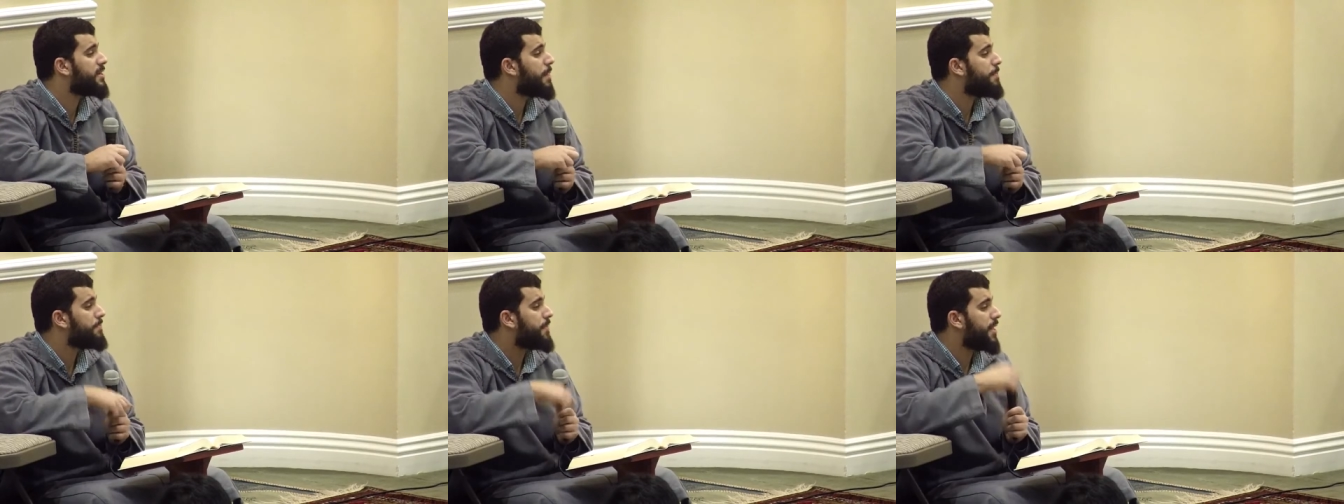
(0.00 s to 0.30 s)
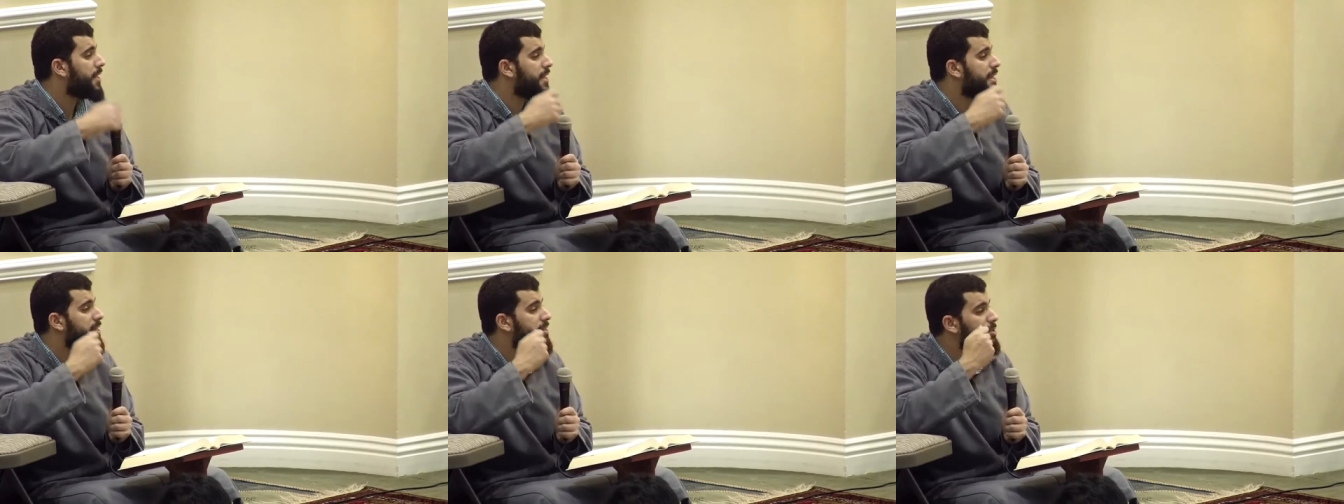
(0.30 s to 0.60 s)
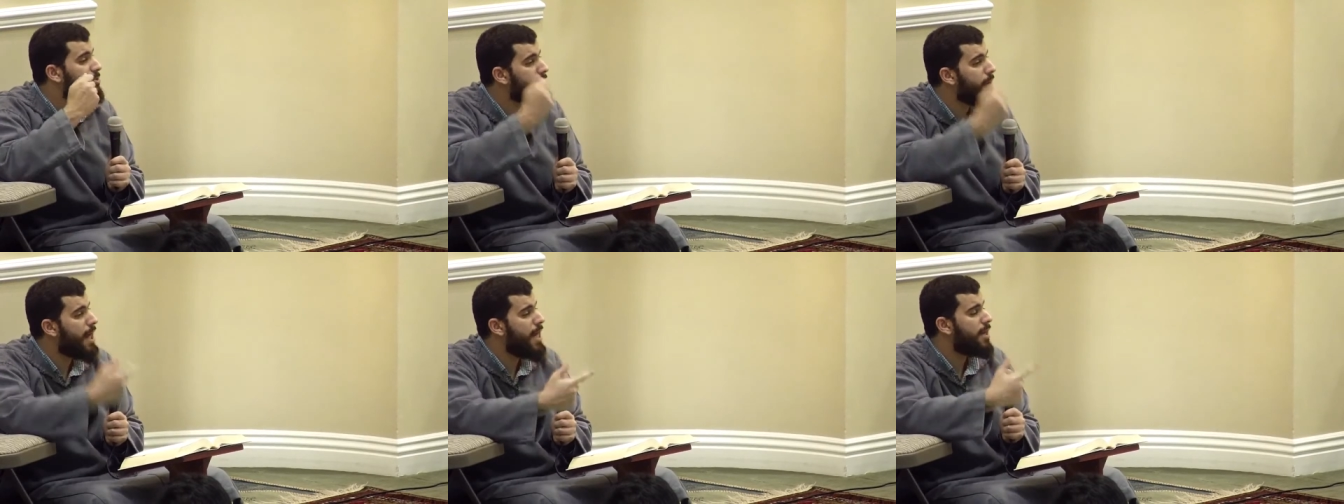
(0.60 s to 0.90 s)
except
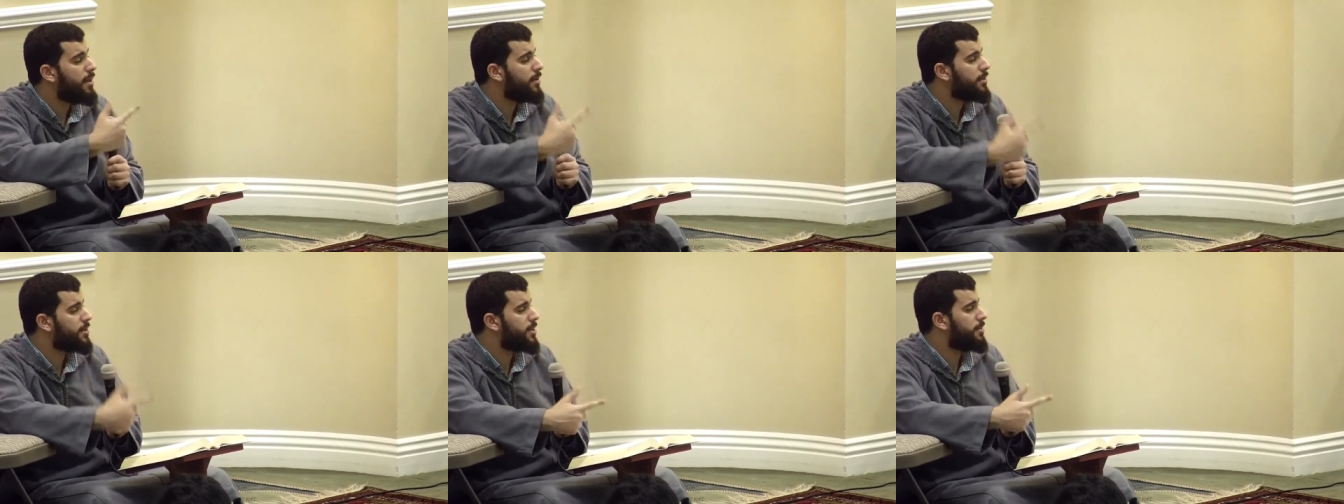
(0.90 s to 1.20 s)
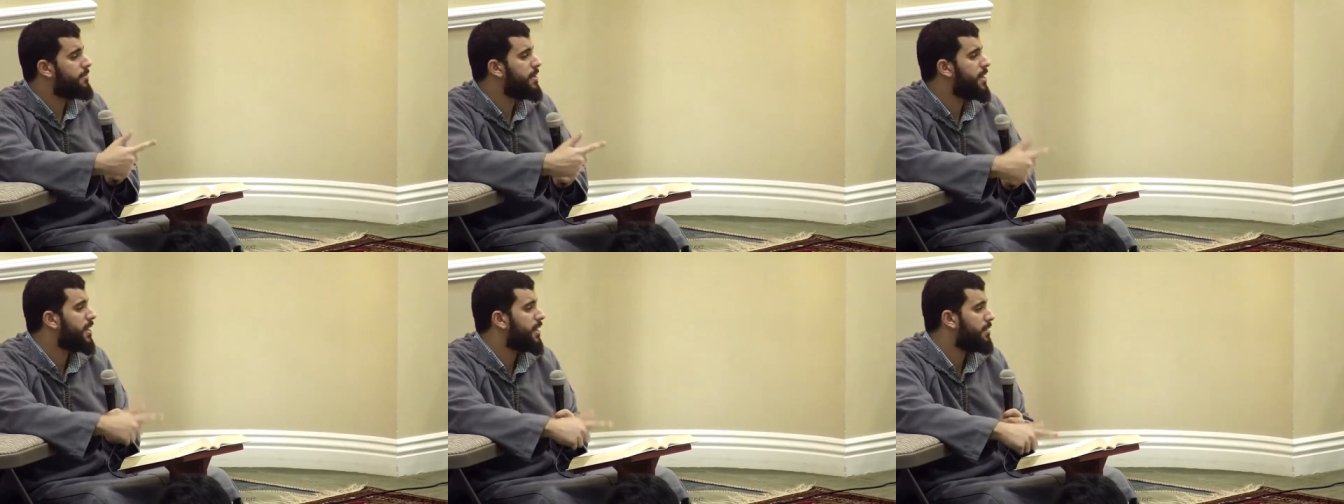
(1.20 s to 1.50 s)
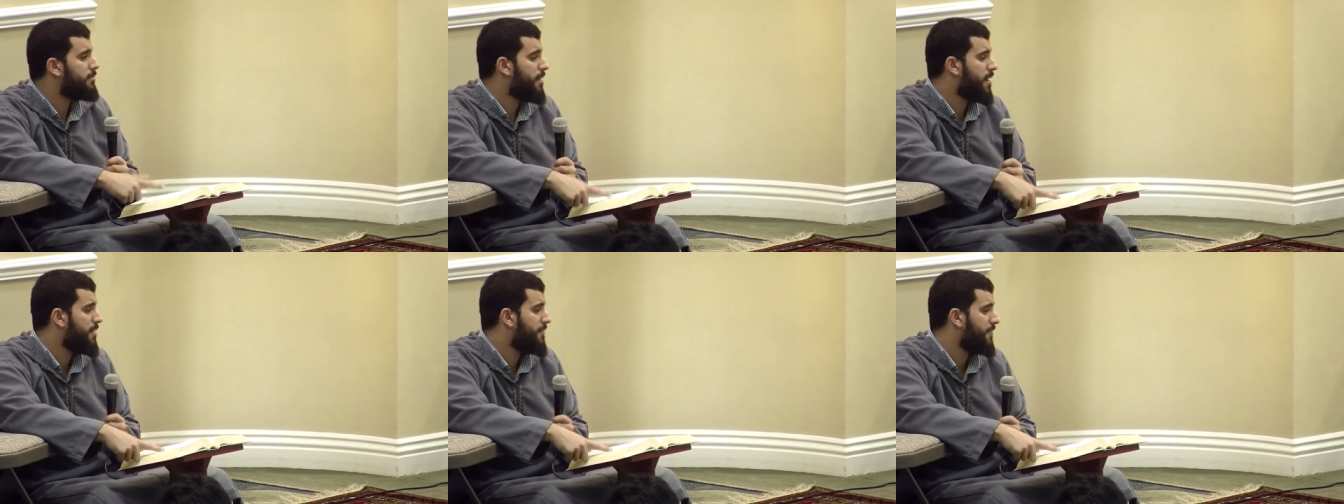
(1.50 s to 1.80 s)
that he smiled to
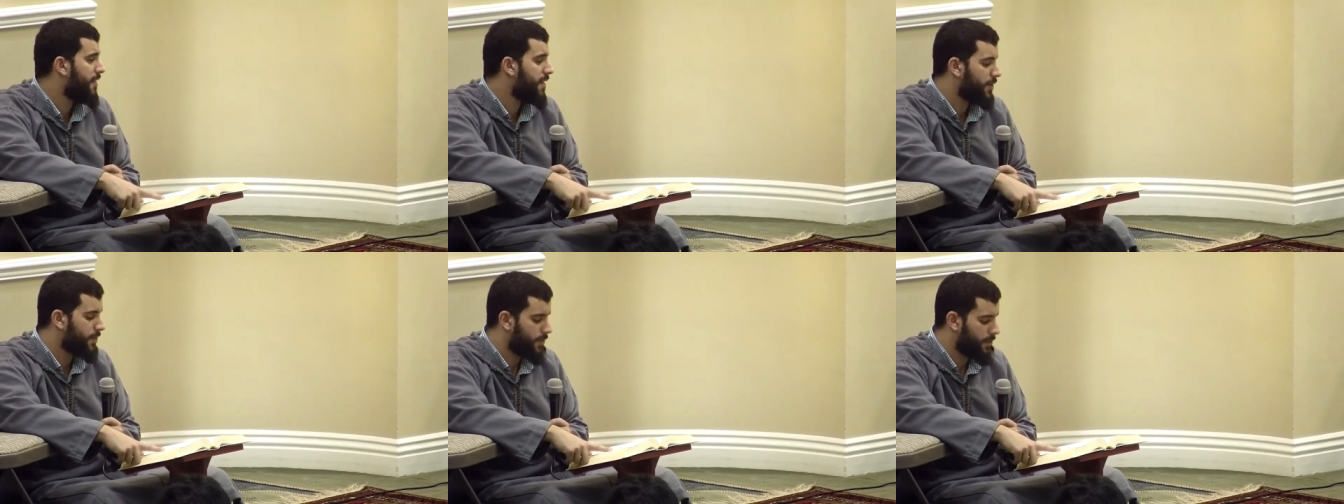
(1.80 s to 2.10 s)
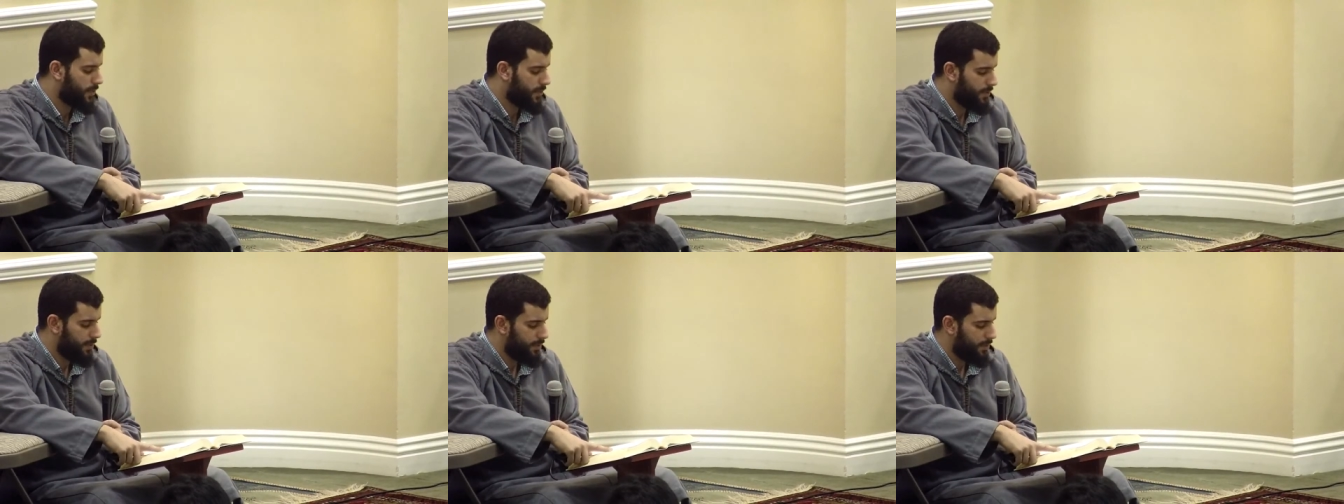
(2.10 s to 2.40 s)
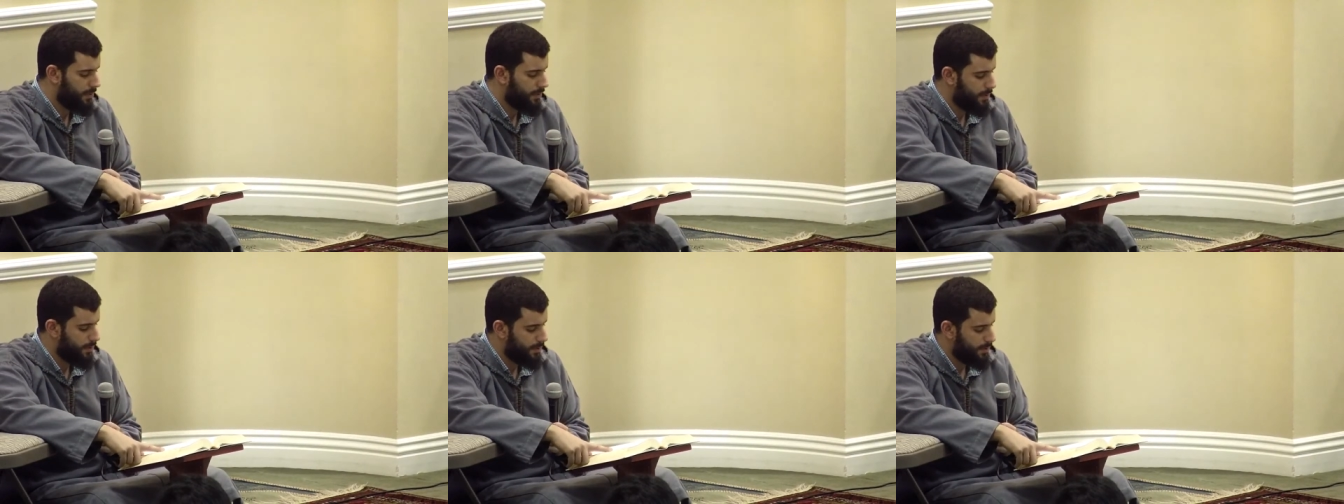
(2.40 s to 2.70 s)
me in my
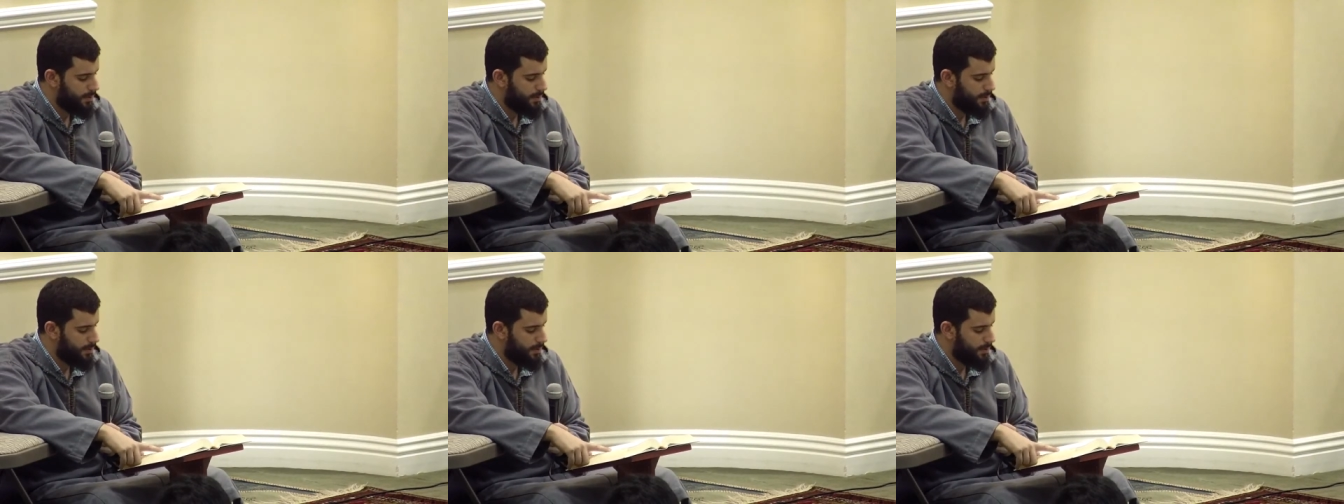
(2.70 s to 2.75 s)
face